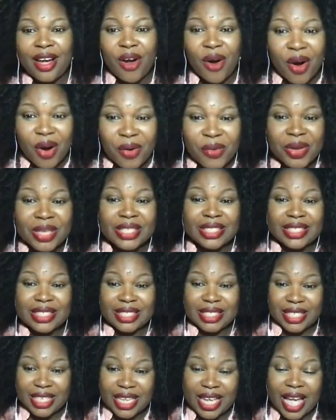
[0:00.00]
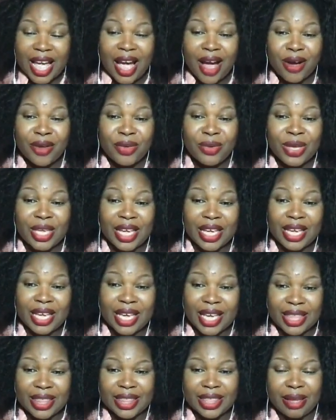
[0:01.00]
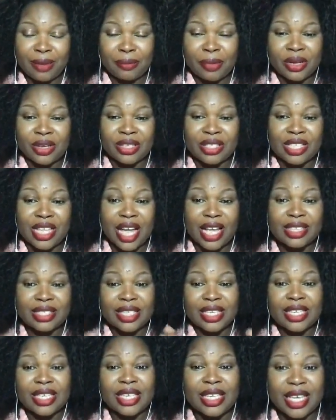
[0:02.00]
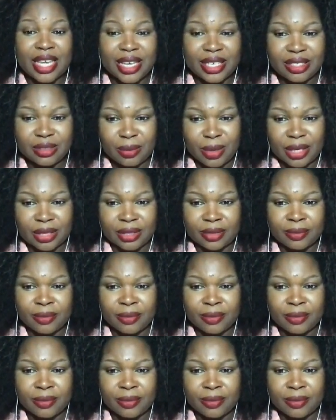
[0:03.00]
Always see how you can get them, because that's engagement.